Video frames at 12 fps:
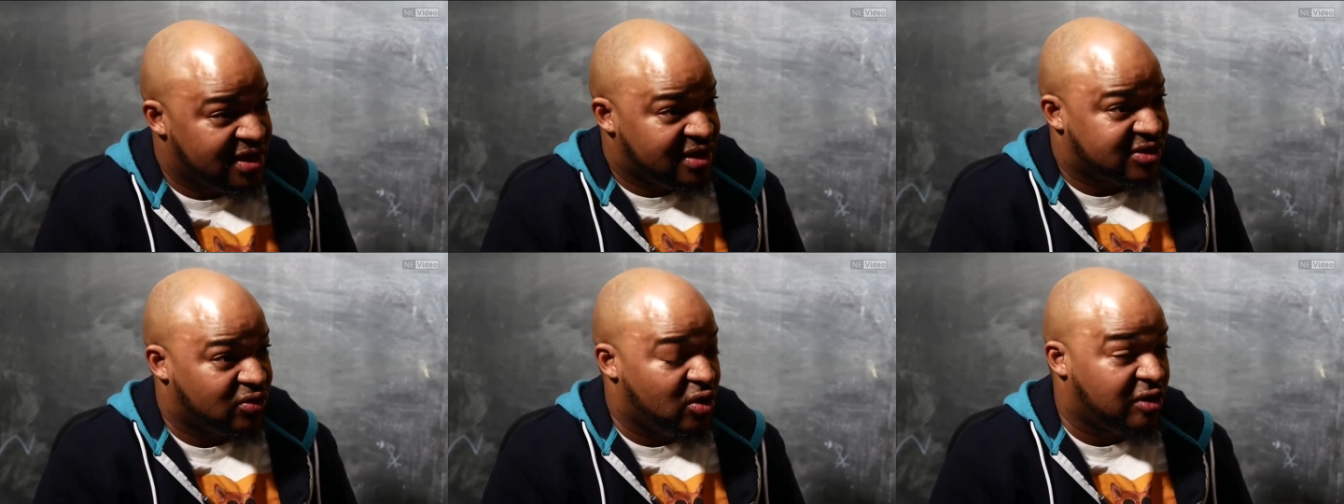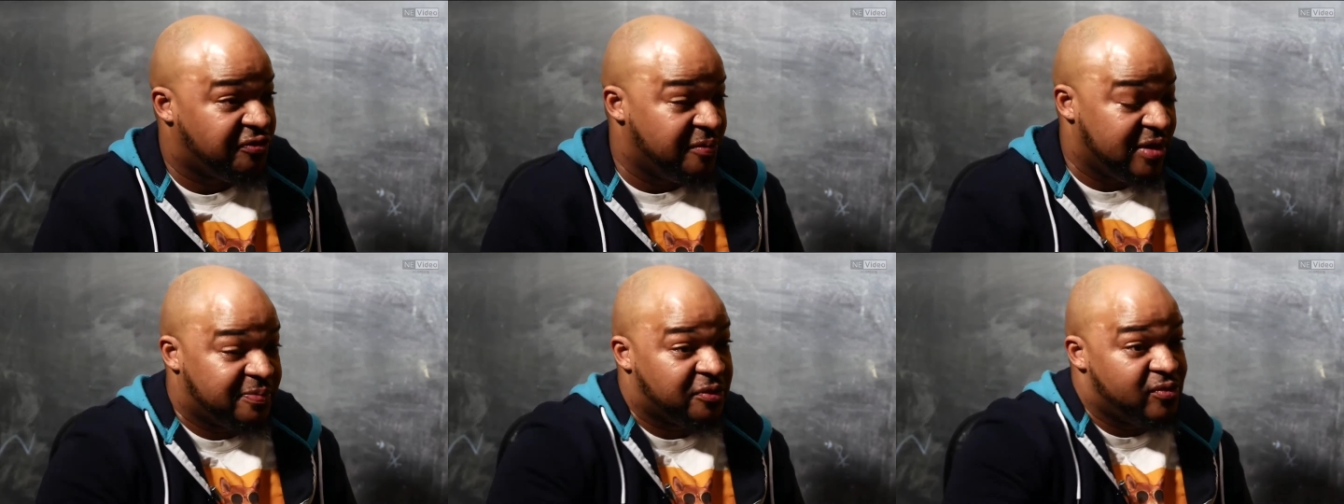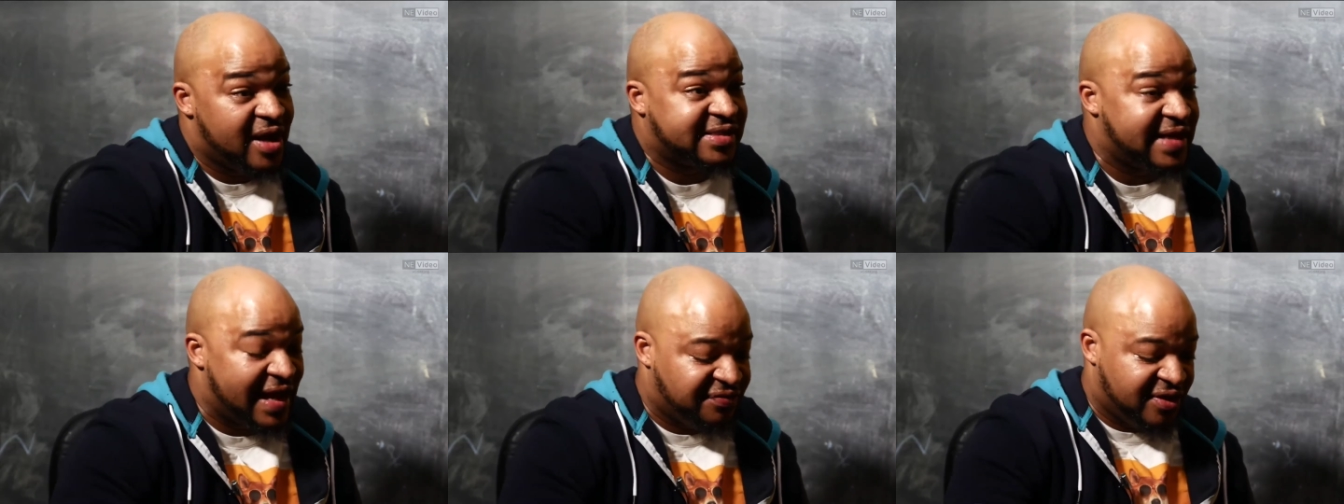So in order for me to
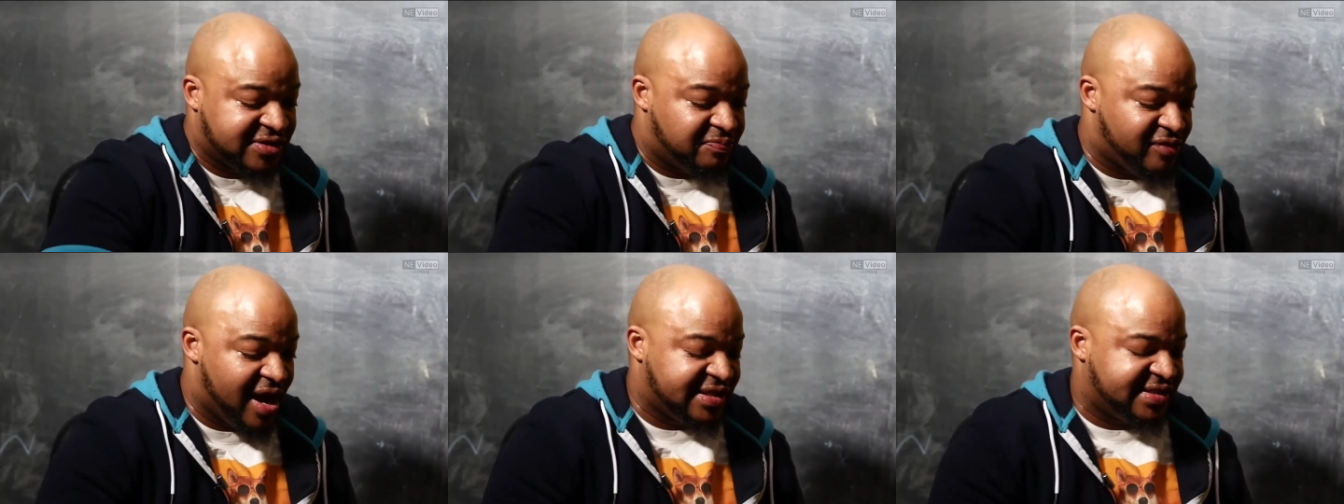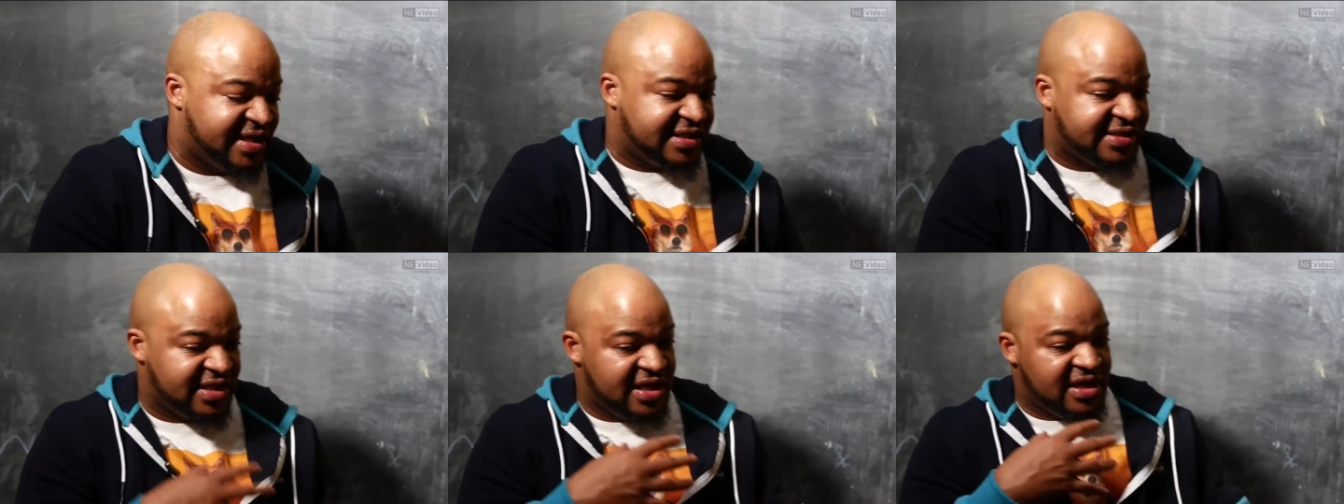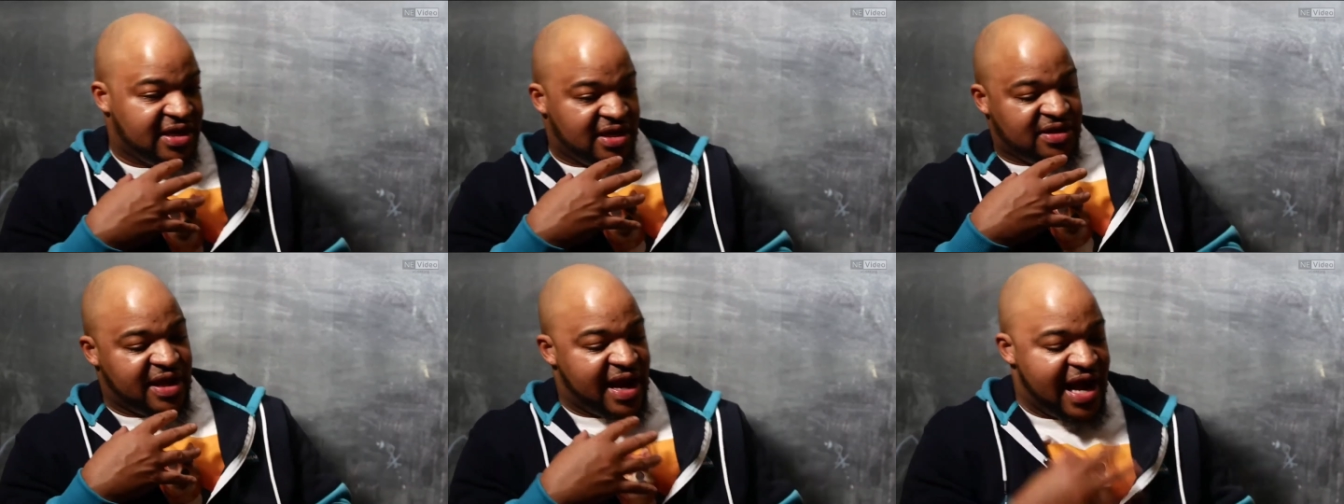progress, there's a process
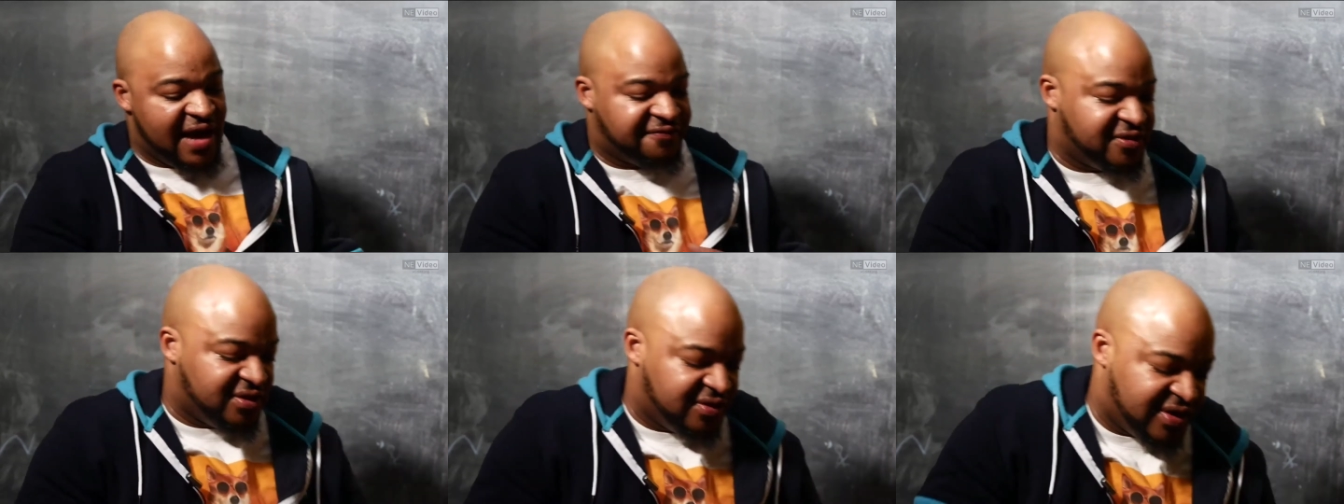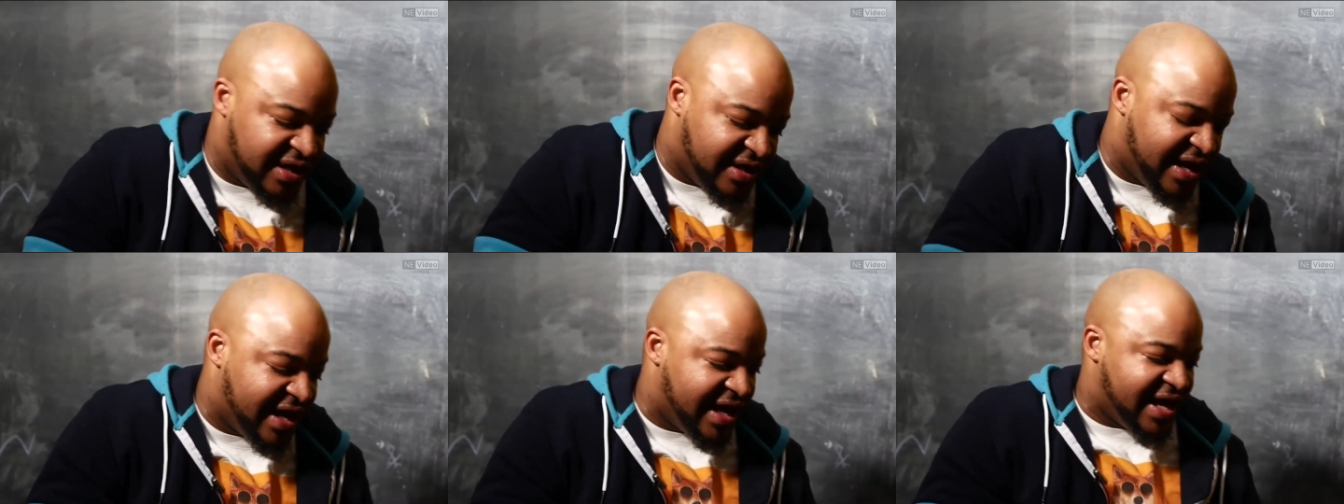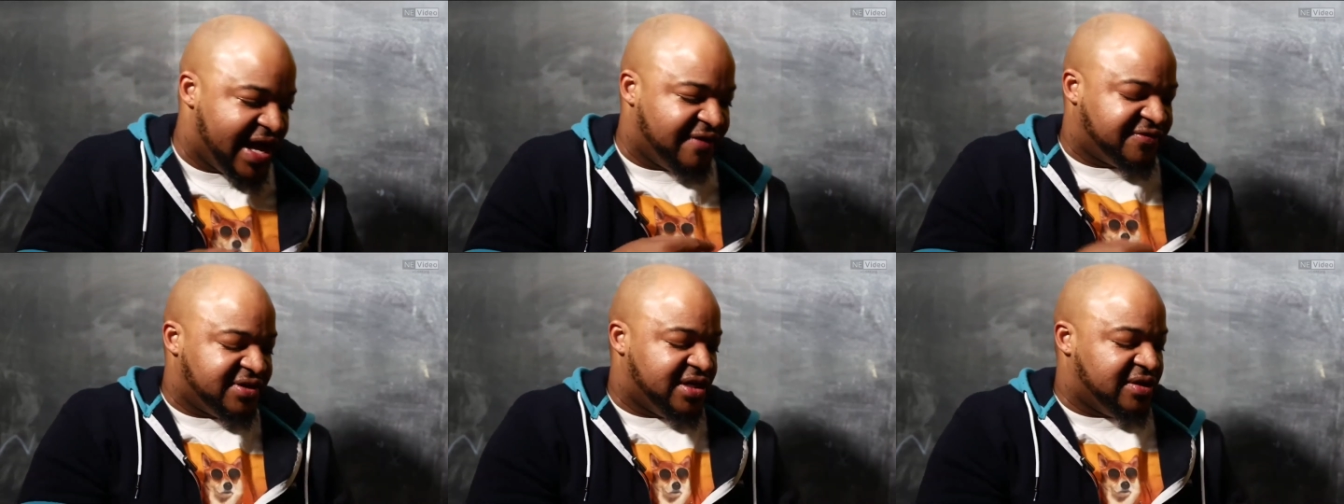that I have
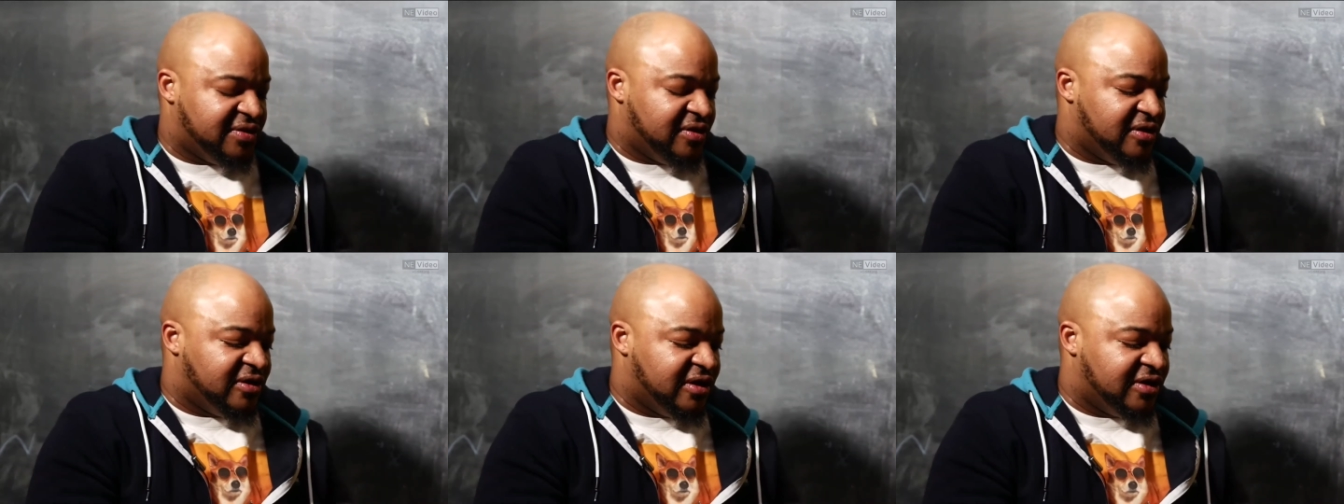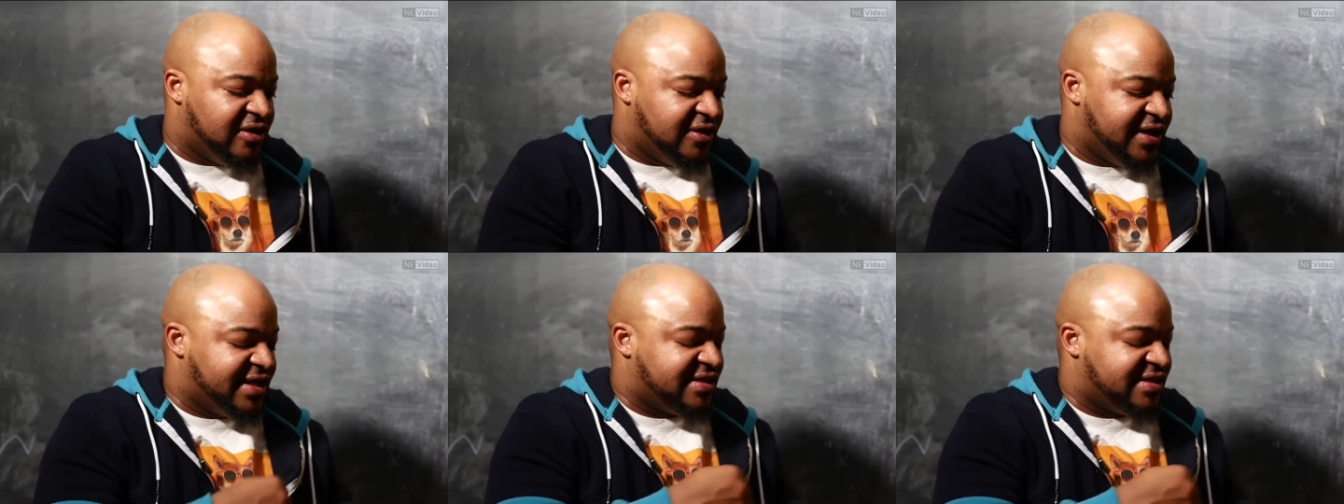to